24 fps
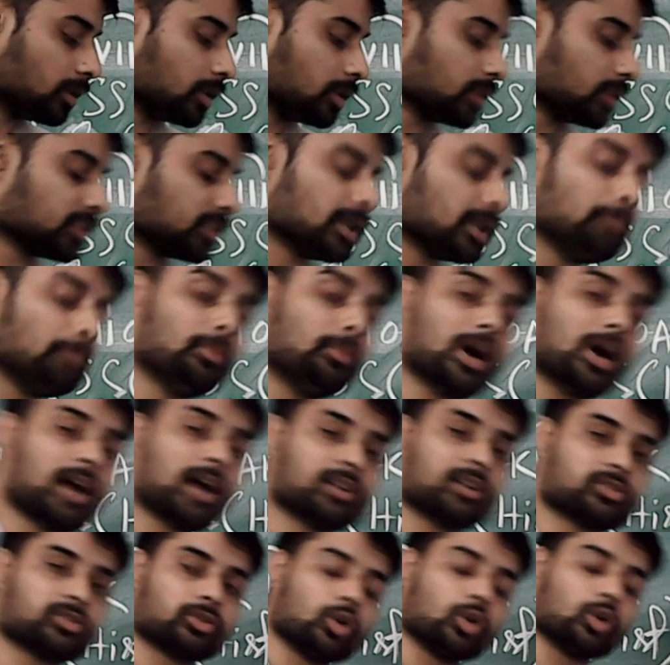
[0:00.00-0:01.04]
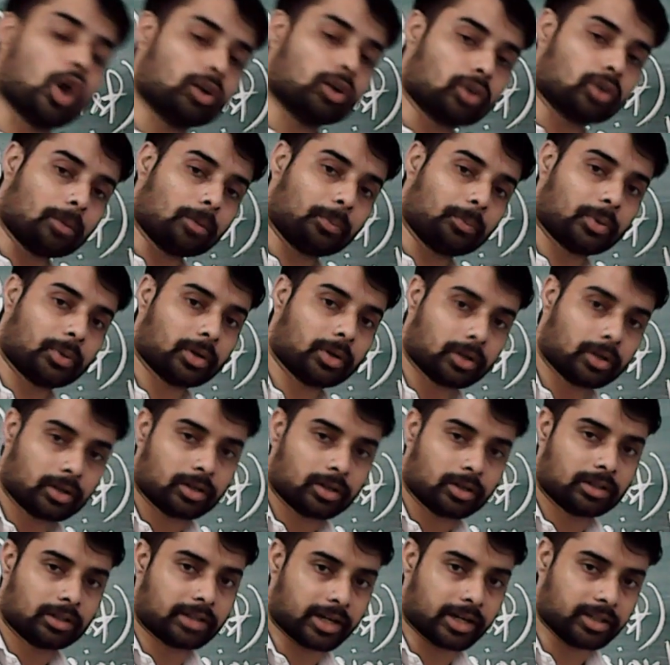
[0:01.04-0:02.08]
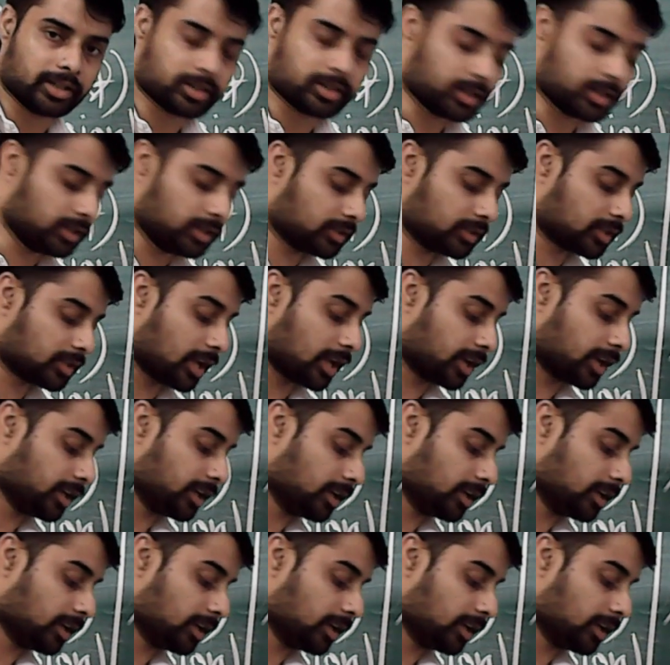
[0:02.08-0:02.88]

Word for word: submerged lot of territories like,